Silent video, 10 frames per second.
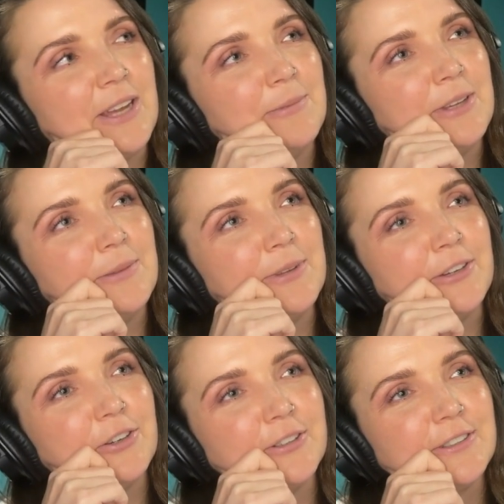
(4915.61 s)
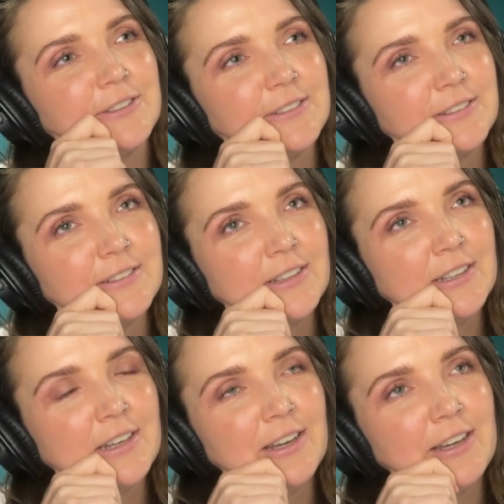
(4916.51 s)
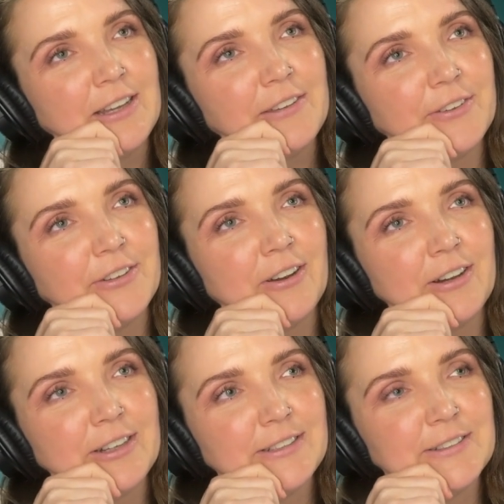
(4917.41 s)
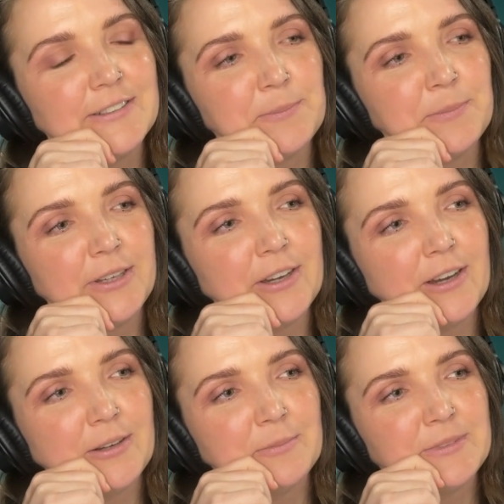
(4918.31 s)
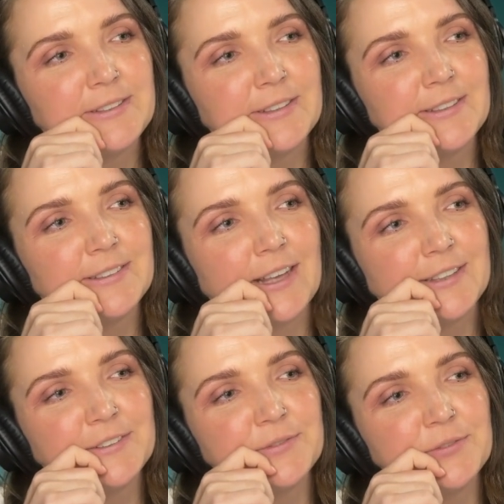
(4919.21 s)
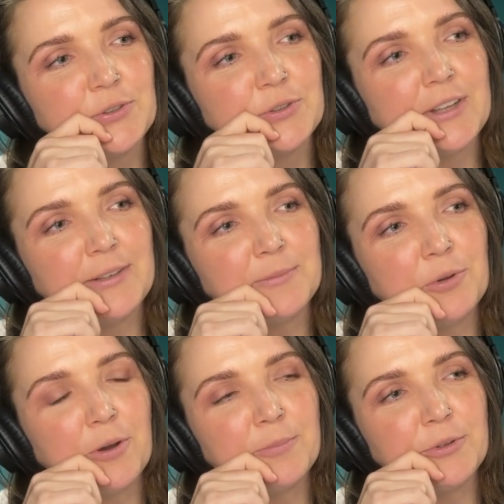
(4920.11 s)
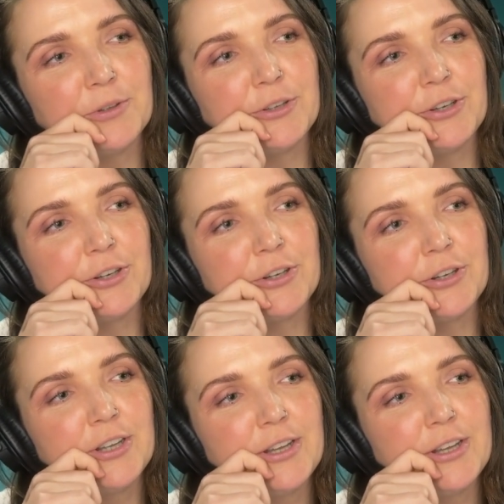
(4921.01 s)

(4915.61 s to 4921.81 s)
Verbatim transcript: maybe because if an artist becomes successful and popular